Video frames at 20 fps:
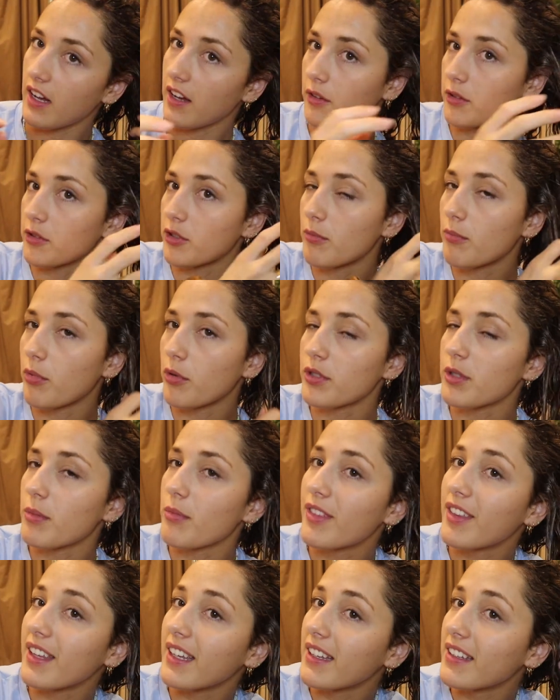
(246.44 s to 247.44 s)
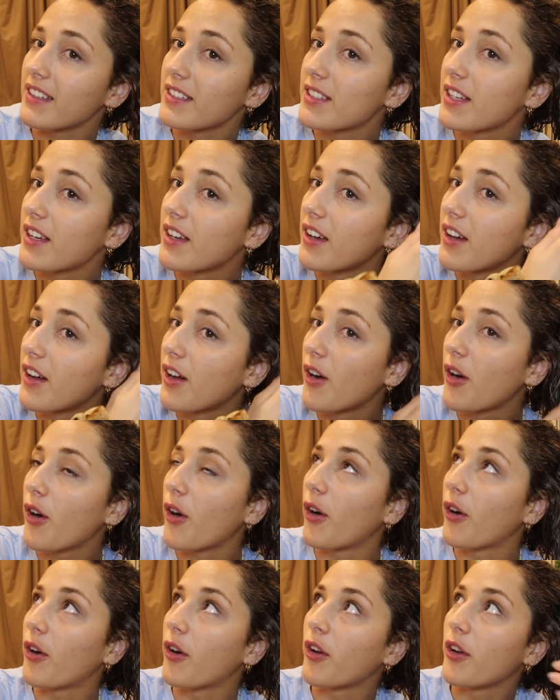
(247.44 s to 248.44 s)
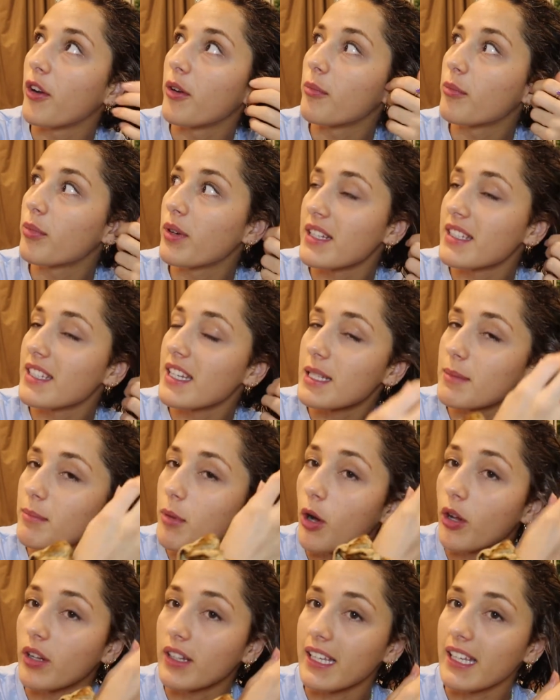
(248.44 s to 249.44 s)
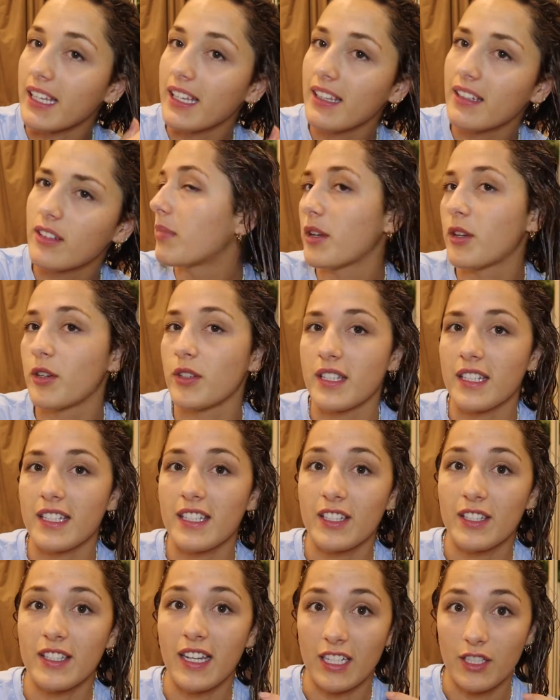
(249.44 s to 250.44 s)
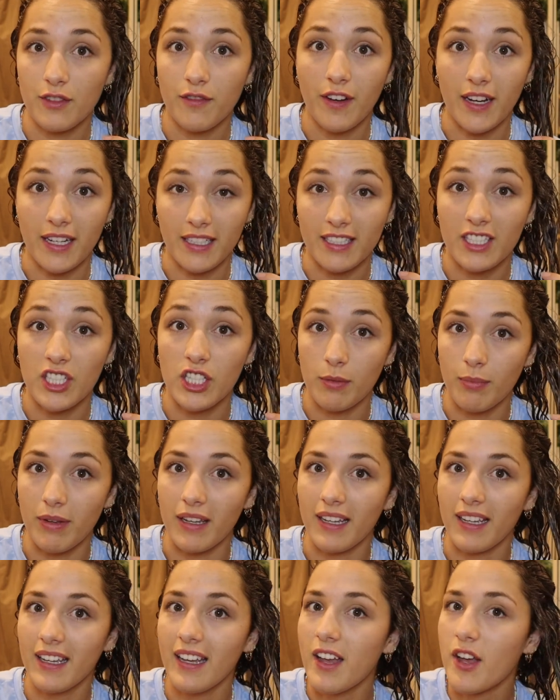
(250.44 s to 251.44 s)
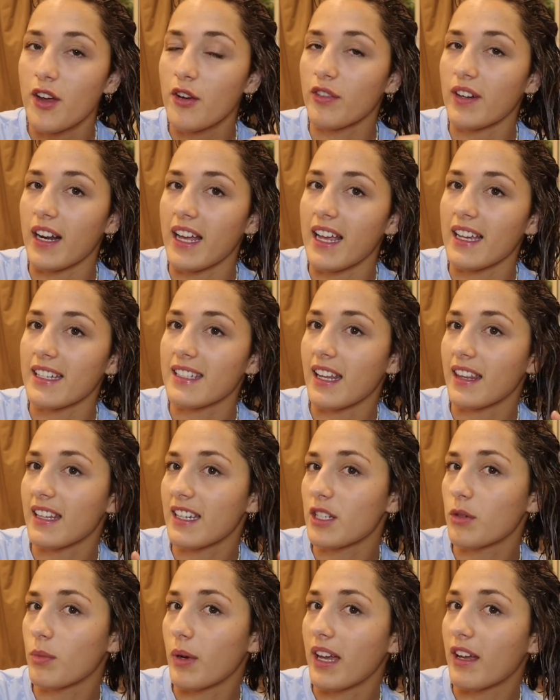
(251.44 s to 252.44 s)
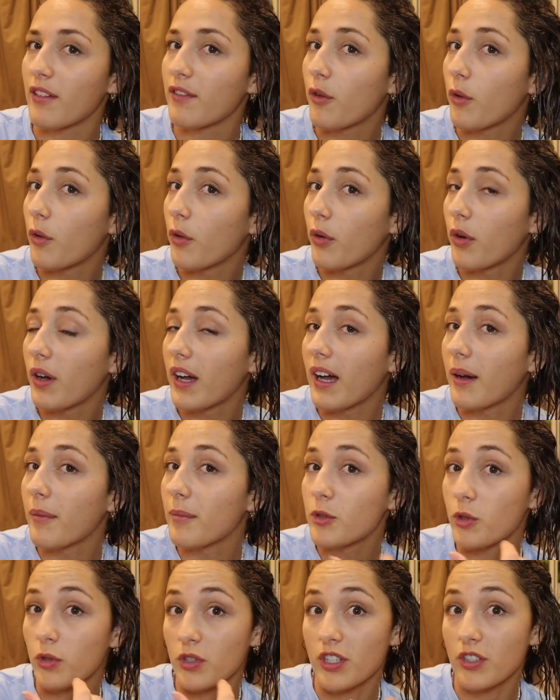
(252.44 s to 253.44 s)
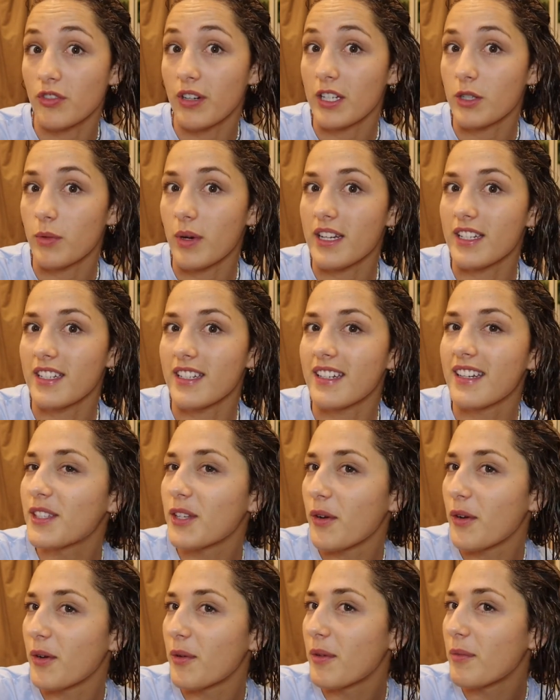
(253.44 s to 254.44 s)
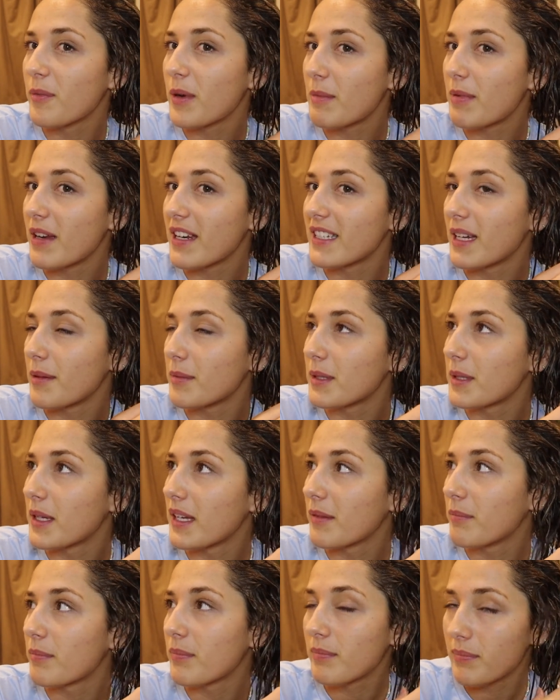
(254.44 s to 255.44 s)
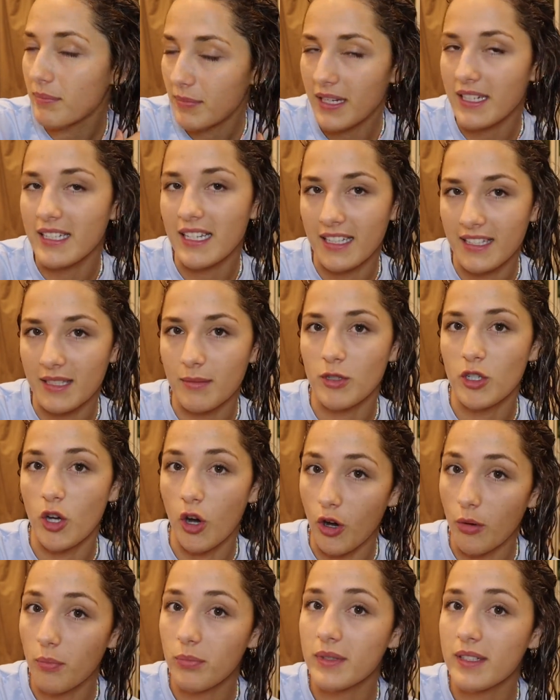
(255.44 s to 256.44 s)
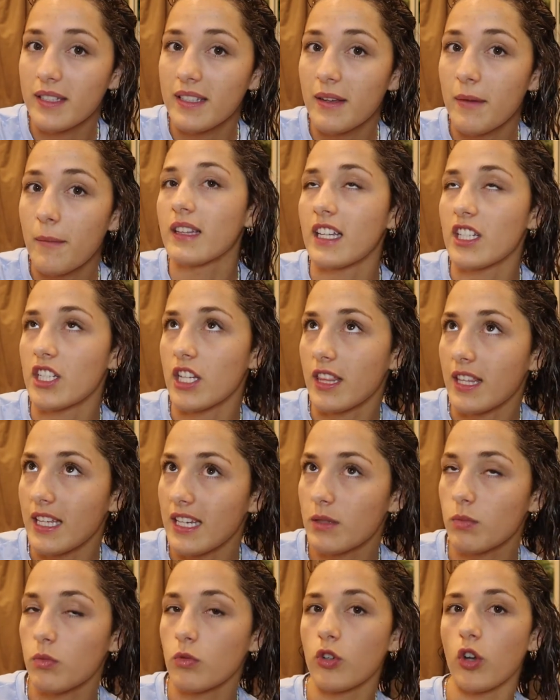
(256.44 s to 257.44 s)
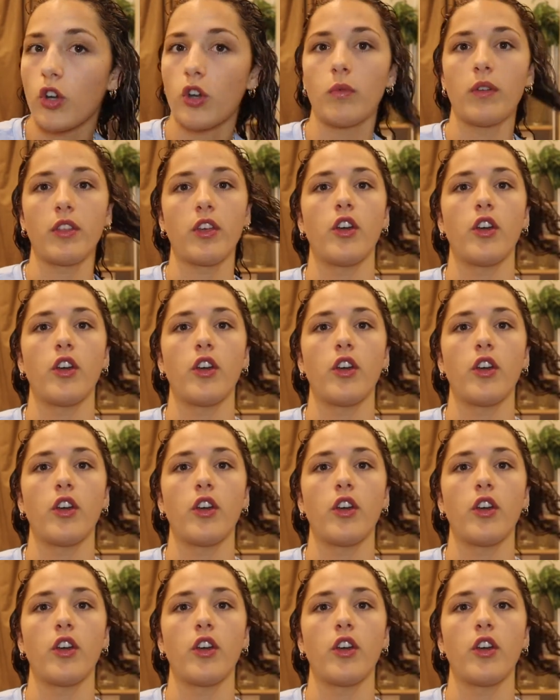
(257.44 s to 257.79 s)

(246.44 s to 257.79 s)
I also bought some things on Princess Polly because it's such fast shipping. Renee has nothing to wear for George's graduation. So we picked out some tops that she thinks will go with